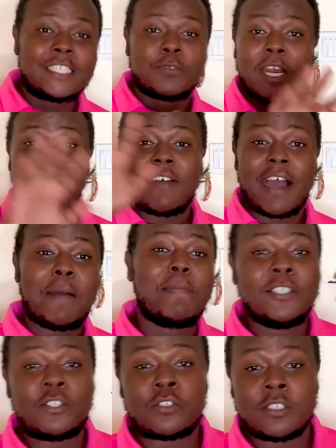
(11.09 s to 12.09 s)
Whatever
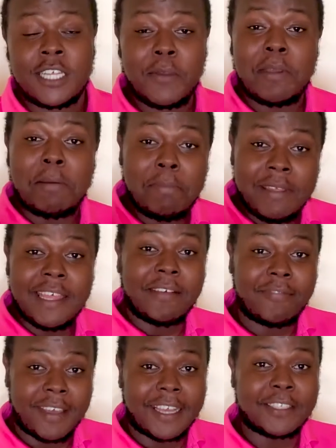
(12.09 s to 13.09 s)
happens today will be the
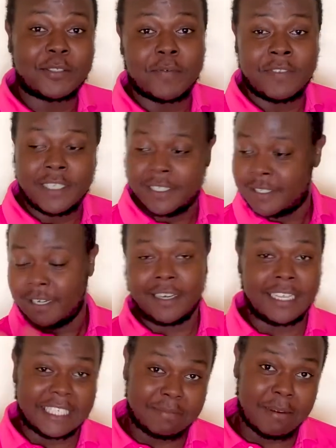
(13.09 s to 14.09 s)
effects of this little
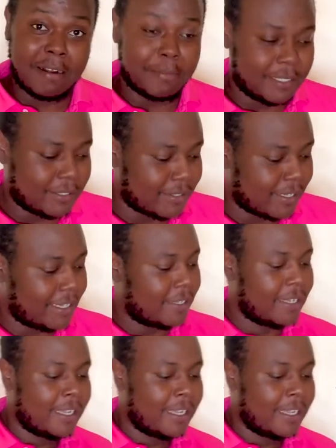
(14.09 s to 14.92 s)
experiment. Okay.